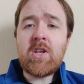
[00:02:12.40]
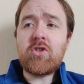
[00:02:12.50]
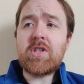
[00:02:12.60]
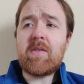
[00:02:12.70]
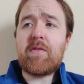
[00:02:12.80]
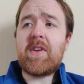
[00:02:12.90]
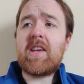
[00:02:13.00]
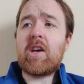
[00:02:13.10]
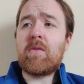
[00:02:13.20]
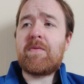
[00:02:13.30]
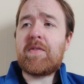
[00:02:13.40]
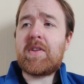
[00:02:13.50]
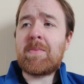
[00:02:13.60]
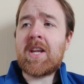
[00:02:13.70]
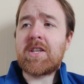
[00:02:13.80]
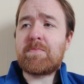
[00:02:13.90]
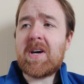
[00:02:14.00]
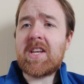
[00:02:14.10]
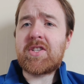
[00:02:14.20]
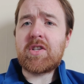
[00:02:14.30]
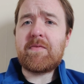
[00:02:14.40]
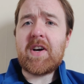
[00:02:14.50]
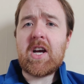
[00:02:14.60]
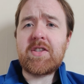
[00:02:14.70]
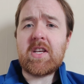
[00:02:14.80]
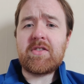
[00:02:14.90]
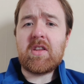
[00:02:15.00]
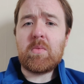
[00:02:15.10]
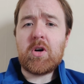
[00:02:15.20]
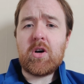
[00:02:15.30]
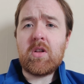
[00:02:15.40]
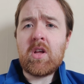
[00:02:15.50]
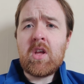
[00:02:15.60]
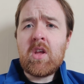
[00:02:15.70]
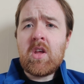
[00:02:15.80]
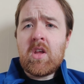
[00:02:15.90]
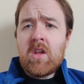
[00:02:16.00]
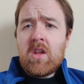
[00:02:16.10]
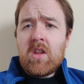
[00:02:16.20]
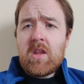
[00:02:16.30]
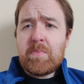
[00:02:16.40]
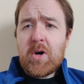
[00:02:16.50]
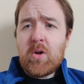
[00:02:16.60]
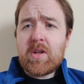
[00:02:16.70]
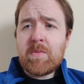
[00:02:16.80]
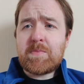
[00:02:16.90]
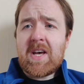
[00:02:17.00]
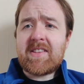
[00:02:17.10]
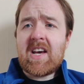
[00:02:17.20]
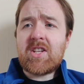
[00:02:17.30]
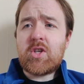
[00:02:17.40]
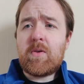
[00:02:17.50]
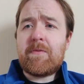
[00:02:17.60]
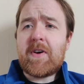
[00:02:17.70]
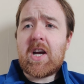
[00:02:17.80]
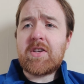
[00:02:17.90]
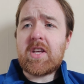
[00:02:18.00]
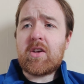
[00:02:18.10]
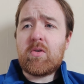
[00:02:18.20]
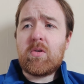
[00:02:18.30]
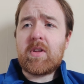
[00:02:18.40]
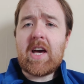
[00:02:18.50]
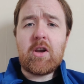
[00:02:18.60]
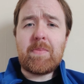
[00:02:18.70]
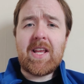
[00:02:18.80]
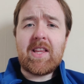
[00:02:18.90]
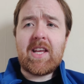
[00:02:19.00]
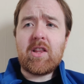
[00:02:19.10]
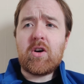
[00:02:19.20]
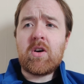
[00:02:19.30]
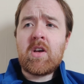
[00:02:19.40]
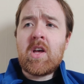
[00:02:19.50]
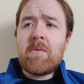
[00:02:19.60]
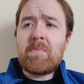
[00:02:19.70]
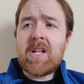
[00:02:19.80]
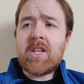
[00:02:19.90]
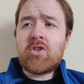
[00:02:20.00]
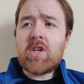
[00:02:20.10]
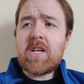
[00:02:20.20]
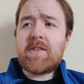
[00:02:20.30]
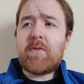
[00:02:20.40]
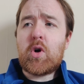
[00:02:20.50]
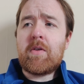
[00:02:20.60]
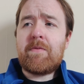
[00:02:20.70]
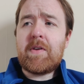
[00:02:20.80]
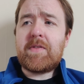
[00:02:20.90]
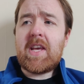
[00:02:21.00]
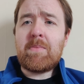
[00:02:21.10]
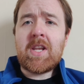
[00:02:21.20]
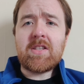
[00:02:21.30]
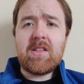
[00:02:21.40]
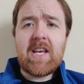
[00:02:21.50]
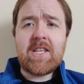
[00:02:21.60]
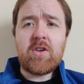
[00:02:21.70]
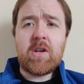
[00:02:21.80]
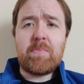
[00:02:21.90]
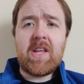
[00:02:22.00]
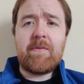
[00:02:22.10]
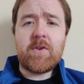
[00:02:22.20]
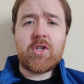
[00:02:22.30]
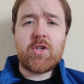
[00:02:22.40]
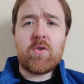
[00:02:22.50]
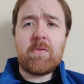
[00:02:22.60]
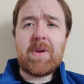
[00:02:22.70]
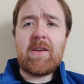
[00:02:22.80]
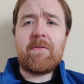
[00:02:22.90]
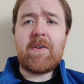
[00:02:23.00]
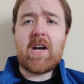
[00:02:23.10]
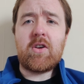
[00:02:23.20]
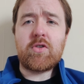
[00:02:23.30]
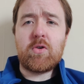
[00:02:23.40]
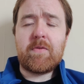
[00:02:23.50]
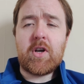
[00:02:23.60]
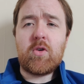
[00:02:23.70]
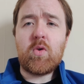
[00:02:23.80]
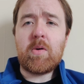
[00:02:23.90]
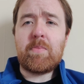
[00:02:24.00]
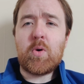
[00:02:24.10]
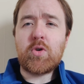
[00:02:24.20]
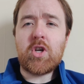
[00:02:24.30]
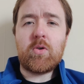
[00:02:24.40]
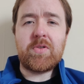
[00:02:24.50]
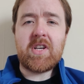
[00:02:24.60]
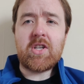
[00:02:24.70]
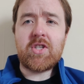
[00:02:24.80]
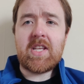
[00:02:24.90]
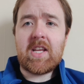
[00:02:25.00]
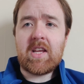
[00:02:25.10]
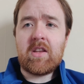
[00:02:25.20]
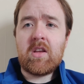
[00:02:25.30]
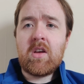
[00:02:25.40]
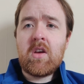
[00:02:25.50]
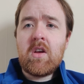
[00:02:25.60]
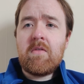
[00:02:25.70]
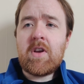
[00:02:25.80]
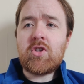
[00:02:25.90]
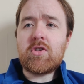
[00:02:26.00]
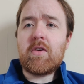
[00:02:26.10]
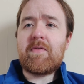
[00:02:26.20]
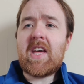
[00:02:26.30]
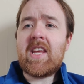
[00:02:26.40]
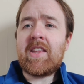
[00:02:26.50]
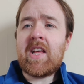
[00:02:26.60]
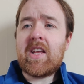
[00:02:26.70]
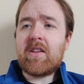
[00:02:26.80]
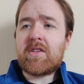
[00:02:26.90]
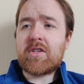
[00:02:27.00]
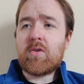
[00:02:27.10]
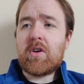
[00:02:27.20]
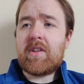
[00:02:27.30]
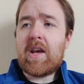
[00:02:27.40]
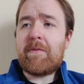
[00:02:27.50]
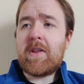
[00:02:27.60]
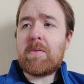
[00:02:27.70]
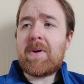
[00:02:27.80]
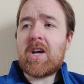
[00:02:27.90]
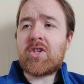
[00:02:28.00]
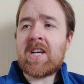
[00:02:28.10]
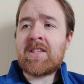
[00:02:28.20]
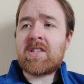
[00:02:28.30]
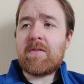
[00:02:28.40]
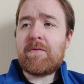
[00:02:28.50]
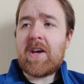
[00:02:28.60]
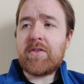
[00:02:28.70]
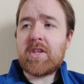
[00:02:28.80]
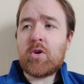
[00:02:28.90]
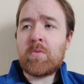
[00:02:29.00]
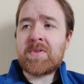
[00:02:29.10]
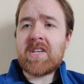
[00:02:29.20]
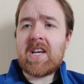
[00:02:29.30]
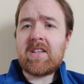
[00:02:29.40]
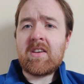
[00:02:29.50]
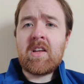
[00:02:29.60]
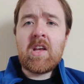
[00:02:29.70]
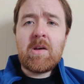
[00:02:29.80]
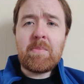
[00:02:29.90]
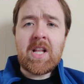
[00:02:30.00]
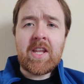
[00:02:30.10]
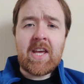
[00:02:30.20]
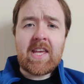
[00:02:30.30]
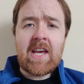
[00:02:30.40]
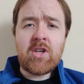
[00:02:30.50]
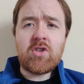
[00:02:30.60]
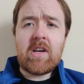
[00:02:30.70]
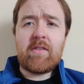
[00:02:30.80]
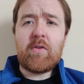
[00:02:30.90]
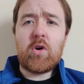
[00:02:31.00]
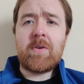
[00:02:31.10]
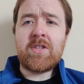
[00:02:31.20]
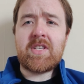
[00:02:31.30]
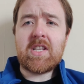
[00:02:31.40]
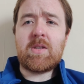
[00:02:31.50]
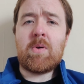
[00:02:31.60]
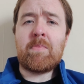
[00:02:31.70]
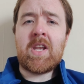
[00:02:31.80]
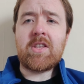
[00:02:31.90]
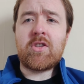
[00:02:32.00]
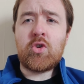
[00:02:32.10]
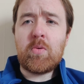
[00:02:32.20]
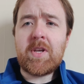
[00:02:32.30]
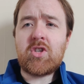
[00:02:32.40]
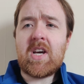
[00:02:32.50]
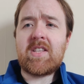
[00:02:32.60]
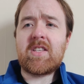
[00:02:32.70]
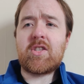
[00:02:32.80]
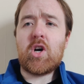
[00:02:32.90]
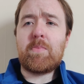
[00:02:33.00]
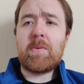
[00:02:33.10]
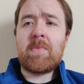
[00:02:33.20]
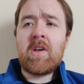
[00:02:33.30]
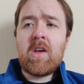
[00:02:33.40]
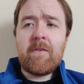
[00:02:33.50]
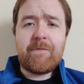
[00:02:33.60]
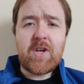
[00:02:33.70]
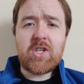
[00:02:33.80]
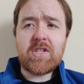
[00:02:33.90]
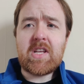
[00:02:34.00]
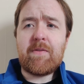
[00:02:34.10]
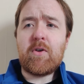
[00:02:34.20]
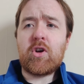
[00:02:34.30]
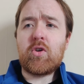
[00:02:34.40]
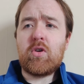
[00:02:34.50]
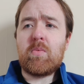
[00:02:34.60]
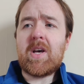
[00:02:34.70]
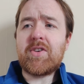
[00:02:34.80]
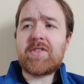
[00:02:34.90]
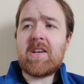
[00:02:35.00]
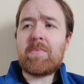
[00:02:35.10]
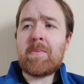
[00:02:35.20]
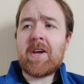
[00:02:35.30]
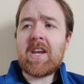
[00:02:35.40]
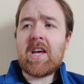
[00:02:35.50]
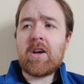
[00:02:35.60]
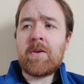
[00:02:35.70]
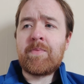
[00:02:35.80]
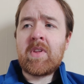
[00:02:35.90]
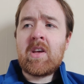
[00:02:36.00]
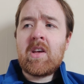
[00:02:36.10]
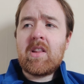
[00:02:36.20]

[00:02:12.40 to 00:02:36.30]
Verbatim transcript: Rangers have a free kick on 50 minutes. Barisic fires it into the wall. The ball comes back to Hagi, who fires at goal, gathered by Laidlaw. Mullin drives forward in 58 minutes, lays it on a plate for Stewart, but he fires over. No composure, no touch taken. Rangers look very unlikely to score. Definitely the better chances have fell to the home side. Mullin again drives forward in 61 minutes. Nobody tries to stop him. Vicious effort on goal, well saved by McGregor.